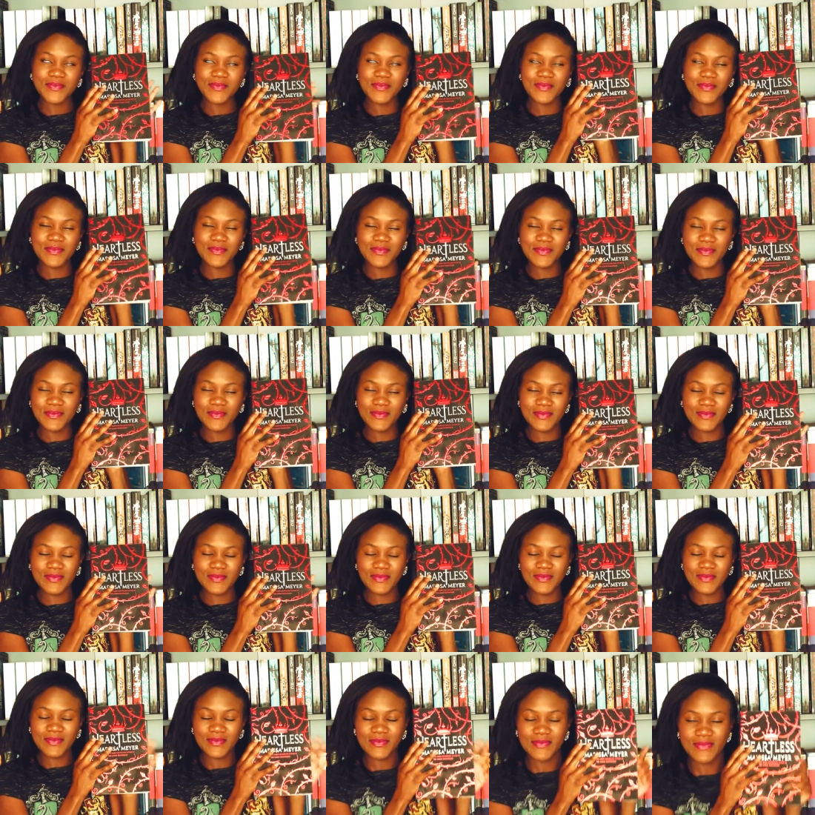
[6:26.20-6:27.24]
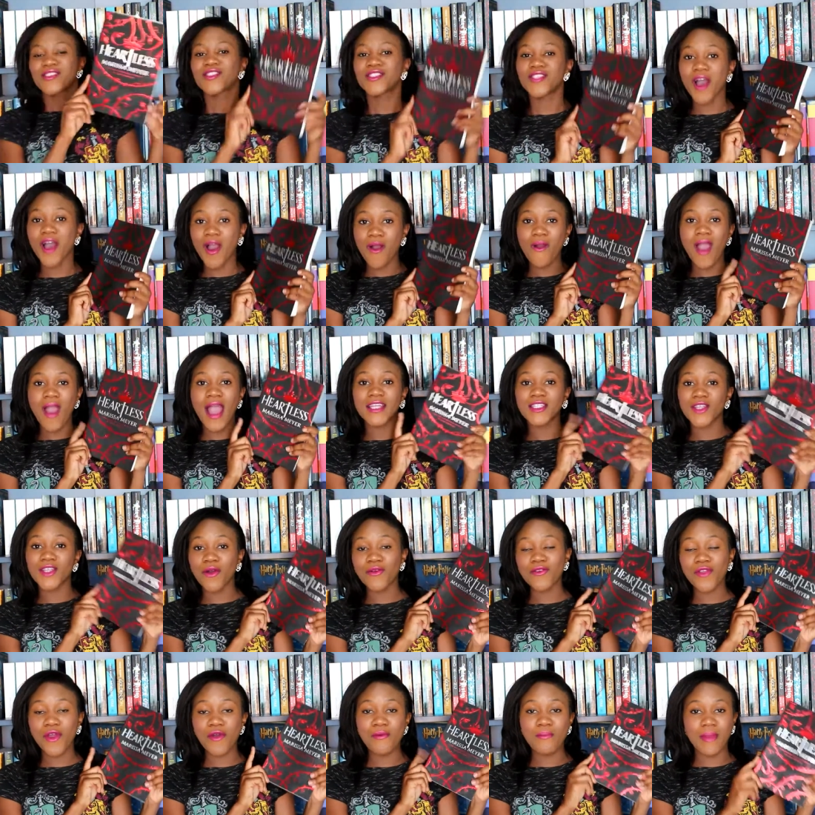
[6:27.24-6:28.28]
Hmm. So I
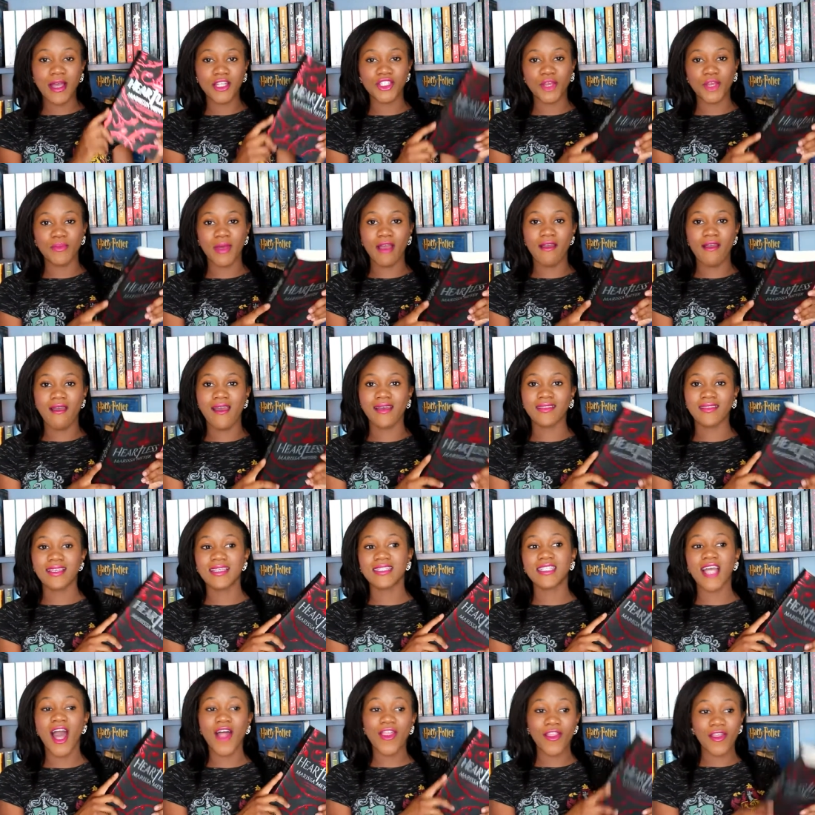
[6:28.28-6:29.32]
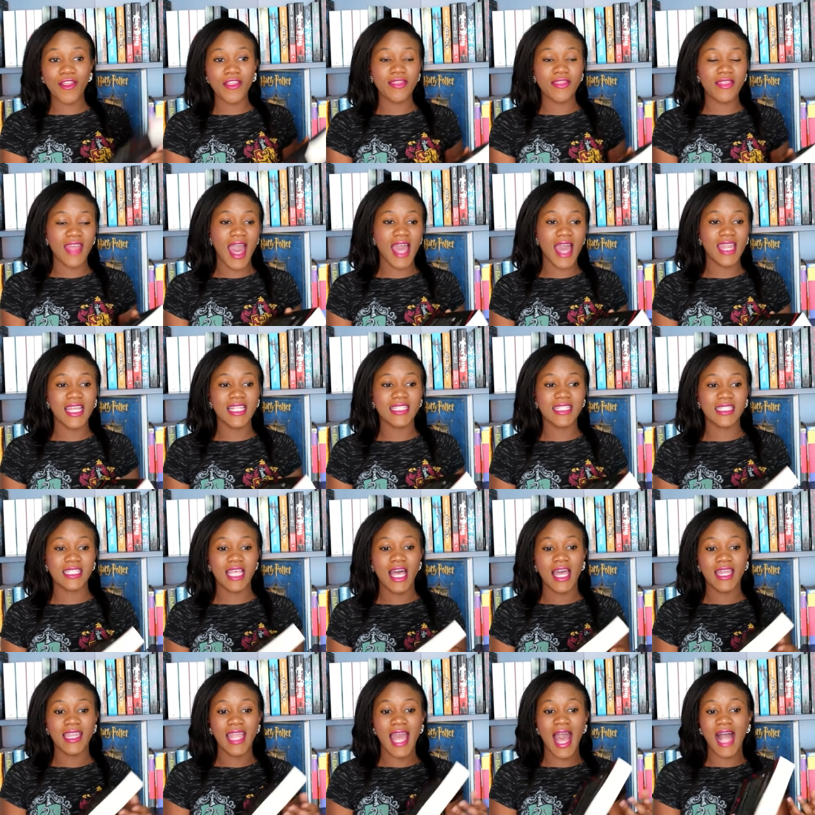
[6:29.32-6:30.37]
don't know much about Heartless other than that it's
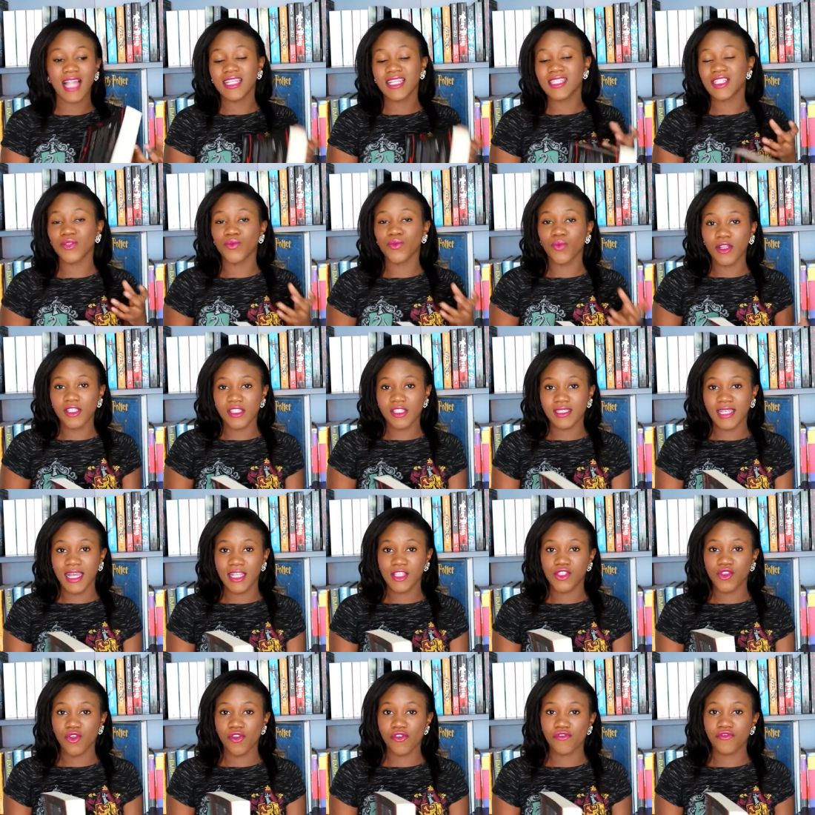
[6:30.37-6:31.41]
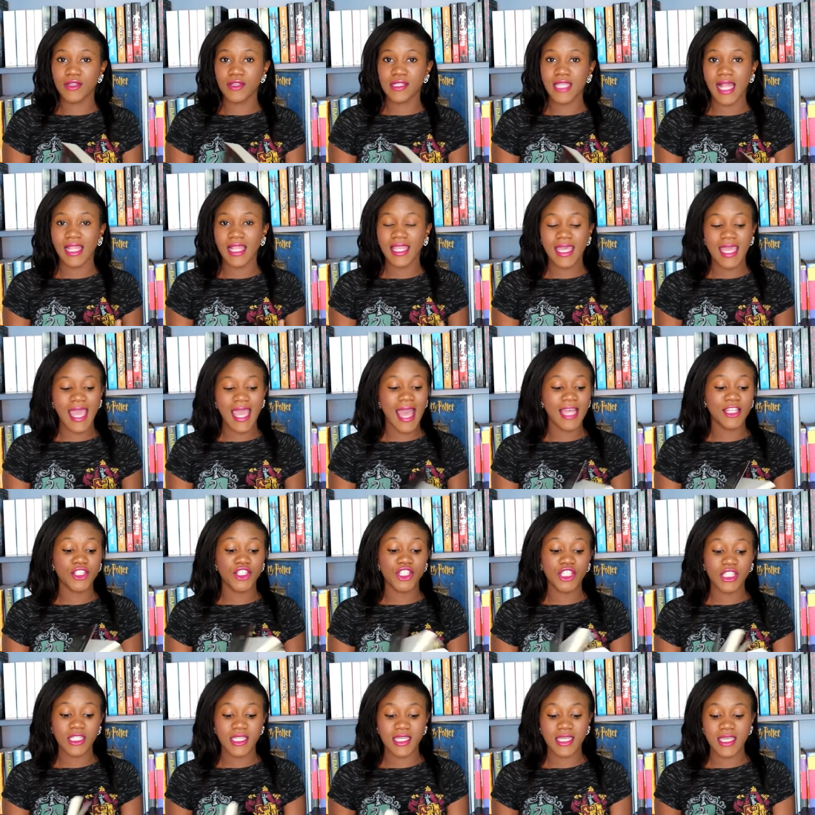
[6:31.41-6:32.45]
an Alice in Wonderland sort of retelling and
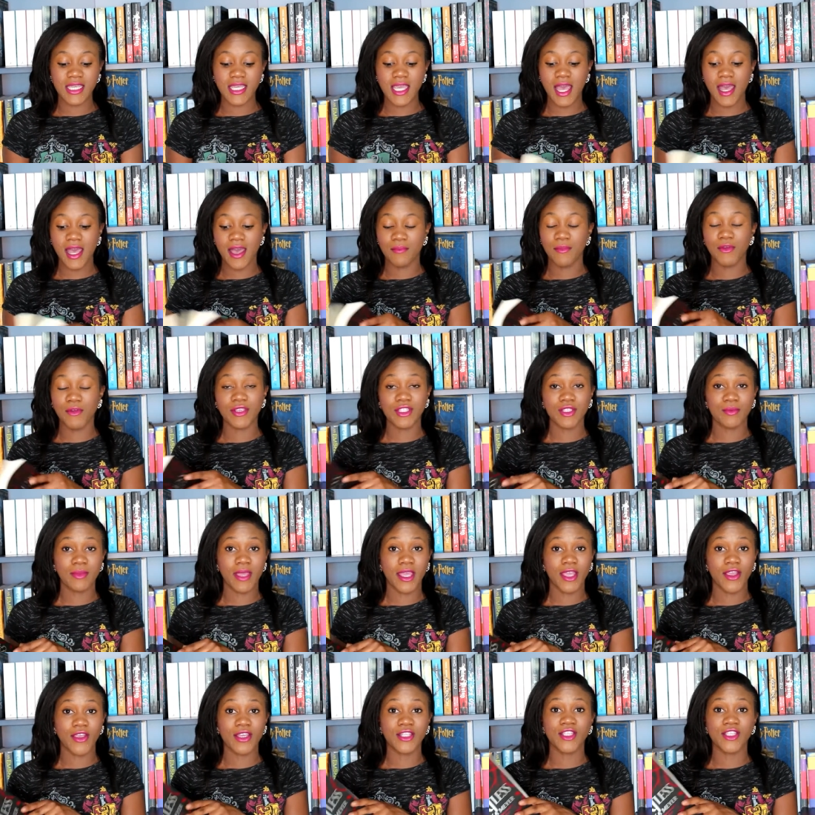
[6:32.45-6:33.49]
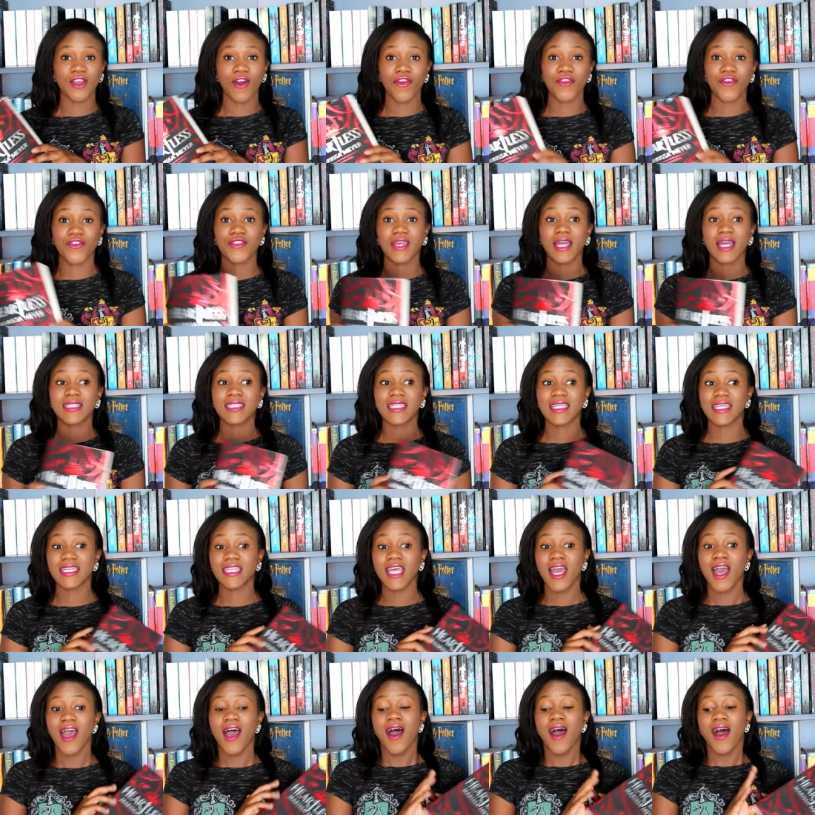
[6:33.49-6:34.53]
she, uh, Marissa Meyer, is the author that did